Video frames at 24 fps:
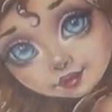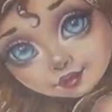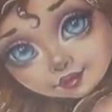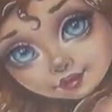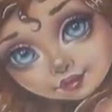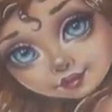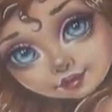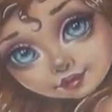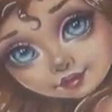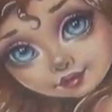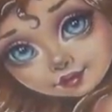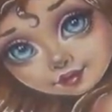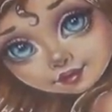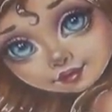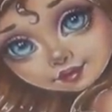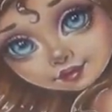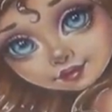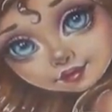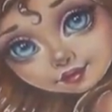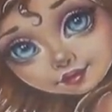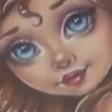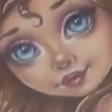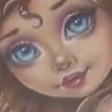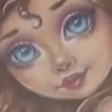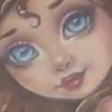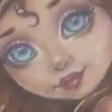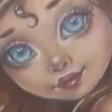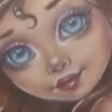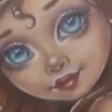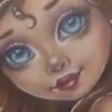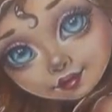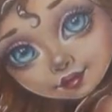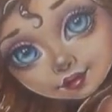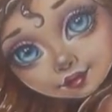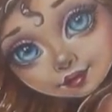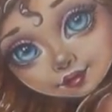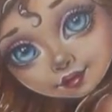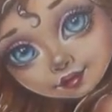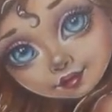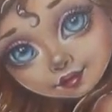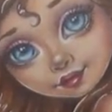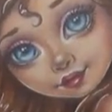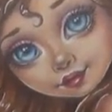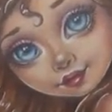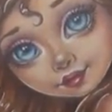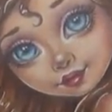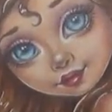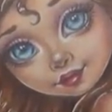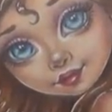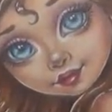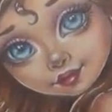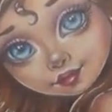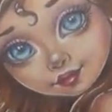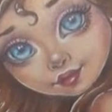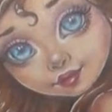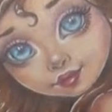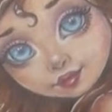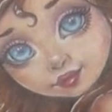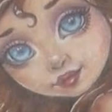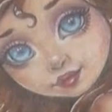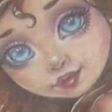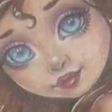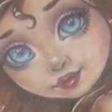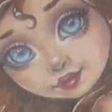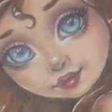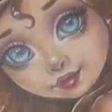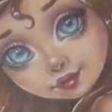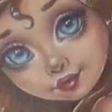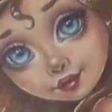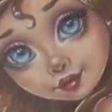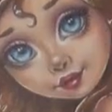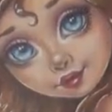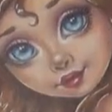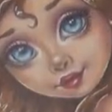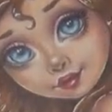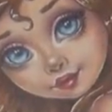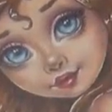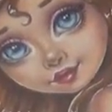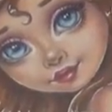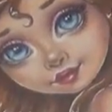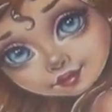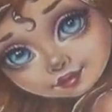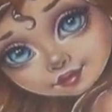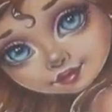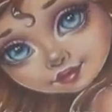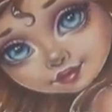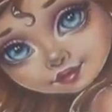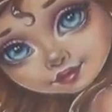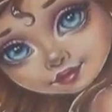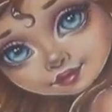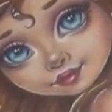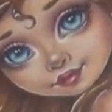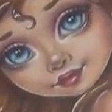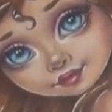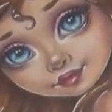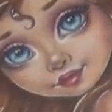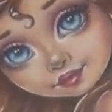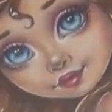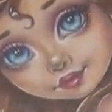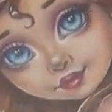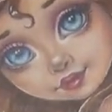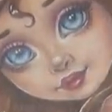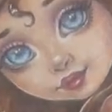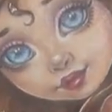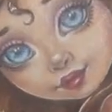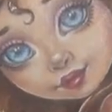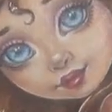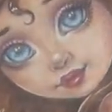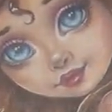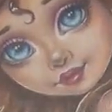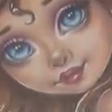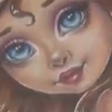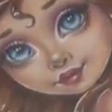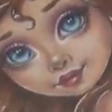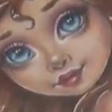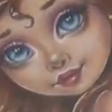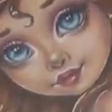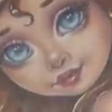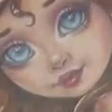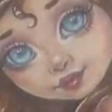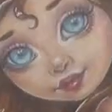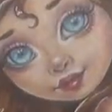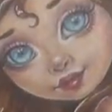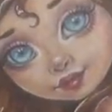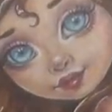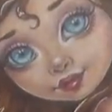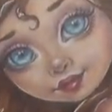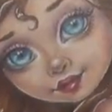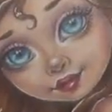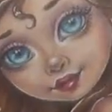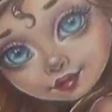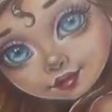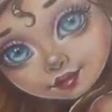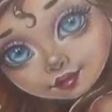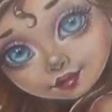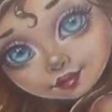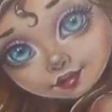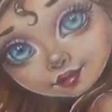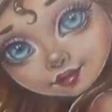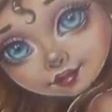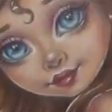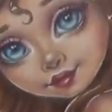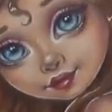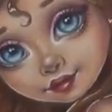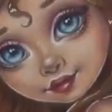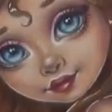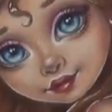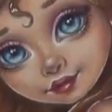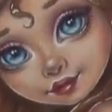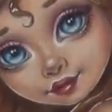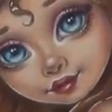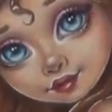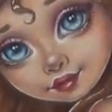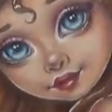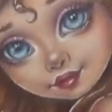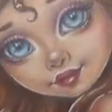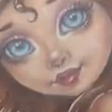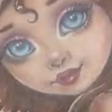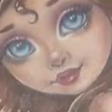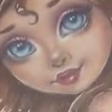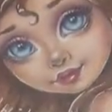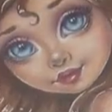Yeah, I try to do this glitter effect, but just with another color, the same wings here.